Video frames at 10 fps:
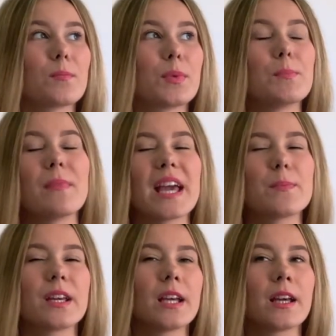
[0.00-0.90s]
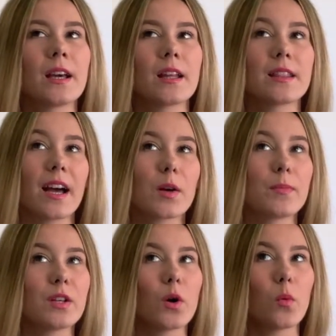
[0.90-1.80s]
But maybe that can
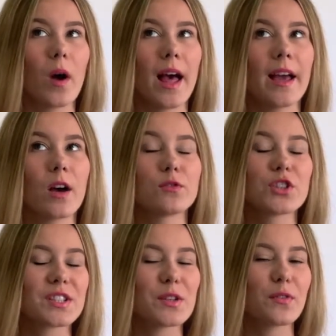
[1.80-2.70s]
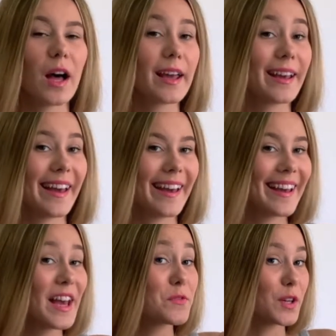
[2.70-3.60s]
be your way of justifying it
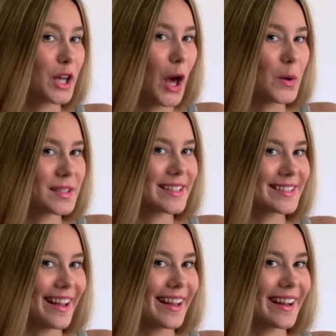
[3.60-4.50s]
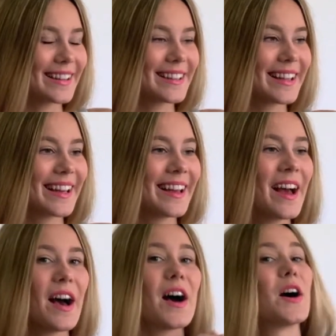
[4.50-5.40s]
if it goes in diagonally,
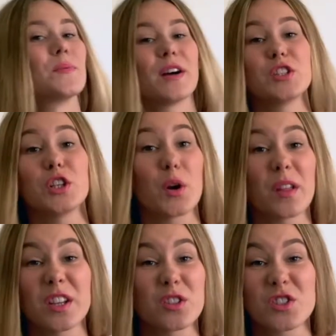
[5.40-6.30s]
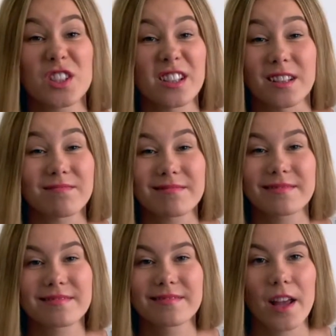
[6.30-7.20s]
and you know that you're just gonna
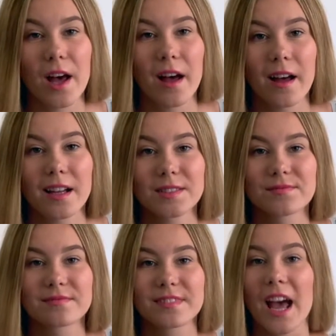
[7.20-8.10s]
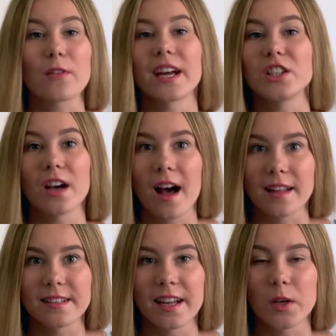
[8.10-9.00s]
carry it in your
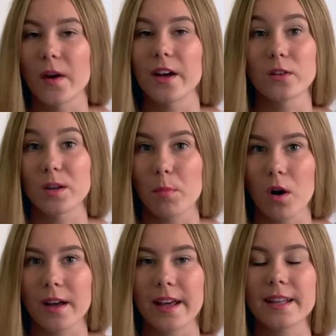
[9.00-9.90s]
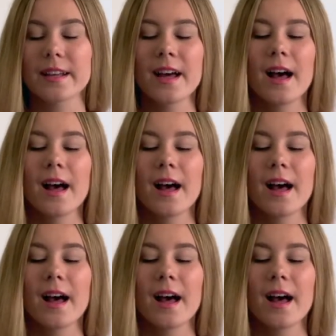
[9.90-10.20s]
hand anyway or in a pocket.